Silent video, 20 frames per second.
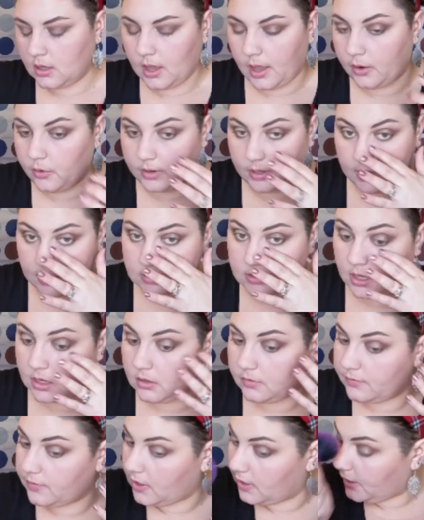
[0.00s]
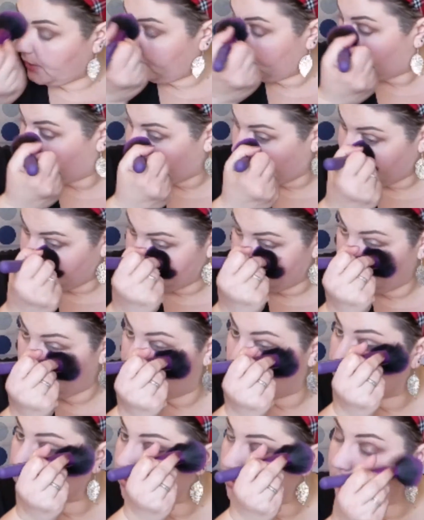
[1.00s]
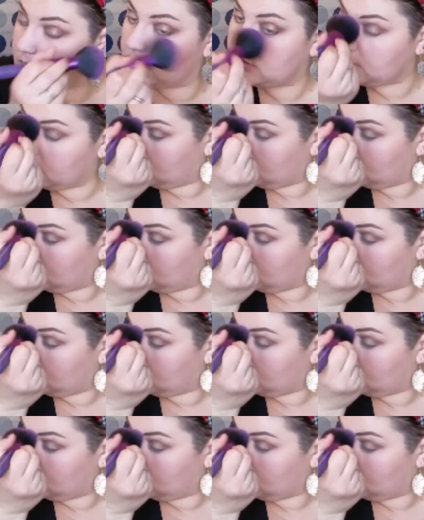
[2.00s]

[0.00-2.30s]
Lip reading: I don't get a ton of fallout, but I do like to